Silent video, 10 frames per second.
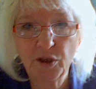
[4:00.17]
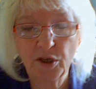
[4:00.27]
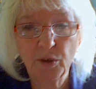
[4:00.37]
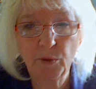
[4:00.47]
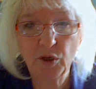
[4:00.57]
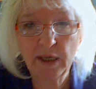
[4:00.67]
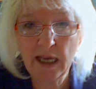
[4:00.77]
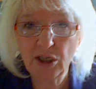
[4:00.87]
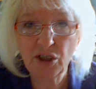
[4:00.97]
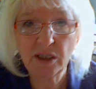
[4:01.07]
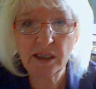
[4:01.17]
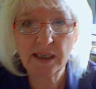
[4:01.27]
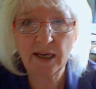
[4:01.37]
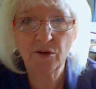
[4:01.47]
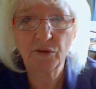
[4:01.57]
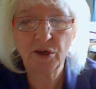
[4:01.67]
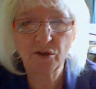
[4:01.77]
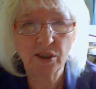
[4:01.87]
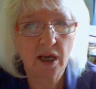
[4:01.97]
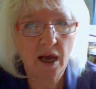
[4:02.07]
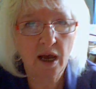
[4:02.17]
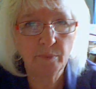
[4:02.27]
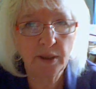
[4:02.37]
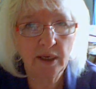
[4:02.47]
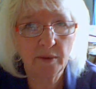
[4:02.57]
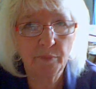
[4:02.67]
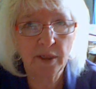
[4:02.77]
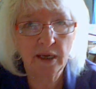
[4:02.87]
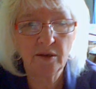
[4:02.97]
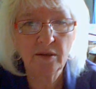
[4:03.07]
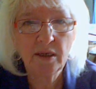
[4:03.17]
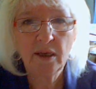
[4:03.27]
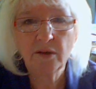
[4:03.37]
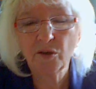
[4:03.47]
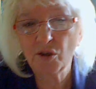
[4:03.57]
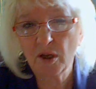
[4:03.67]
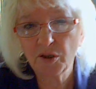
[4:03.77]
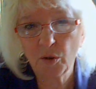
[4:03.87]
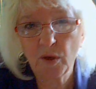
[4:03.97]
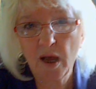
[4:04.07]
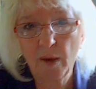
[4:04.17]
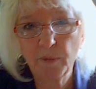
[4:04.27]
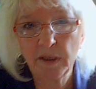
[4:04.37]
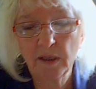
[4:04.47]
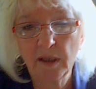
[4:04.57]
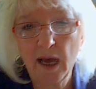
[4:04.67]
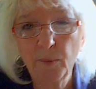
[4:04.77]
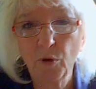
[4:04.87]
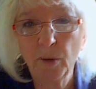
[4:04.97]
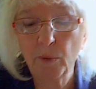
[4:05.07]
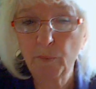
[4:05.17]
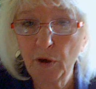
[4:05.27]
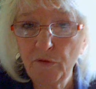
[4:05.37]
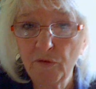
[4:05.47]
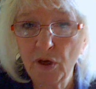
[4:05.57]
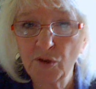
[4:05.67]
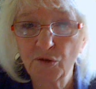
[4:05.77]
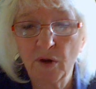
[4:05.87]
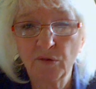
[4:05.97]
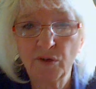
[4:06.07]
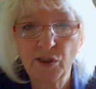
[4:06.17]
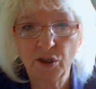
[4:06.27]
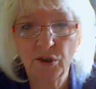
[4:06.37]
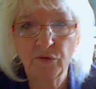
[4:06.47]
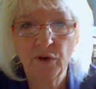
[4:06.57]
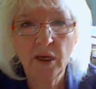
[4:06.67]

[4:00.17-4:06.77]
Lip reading: to the Communications Center, there's a copy up there. There's also a copy in the library, but both of those are on reserve.